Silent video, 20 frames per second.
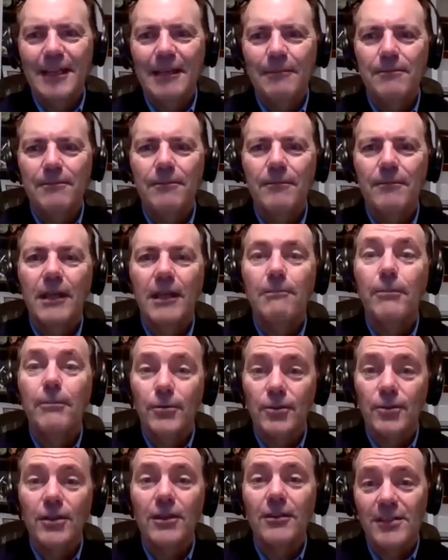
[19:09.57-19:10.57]
keep keep
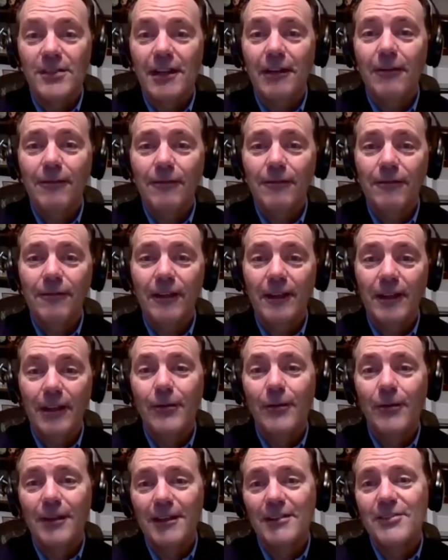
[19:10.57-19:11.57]
pushing yourself and
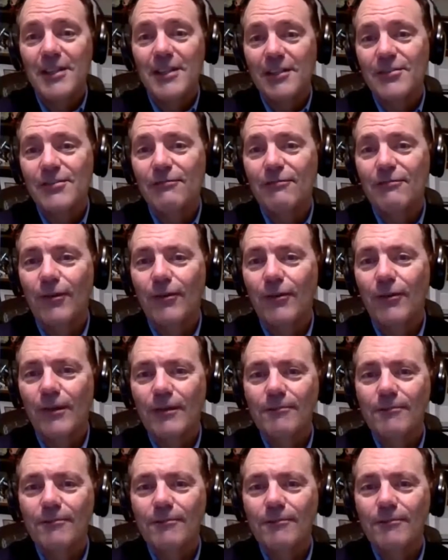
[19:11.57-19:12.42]
the organization forward.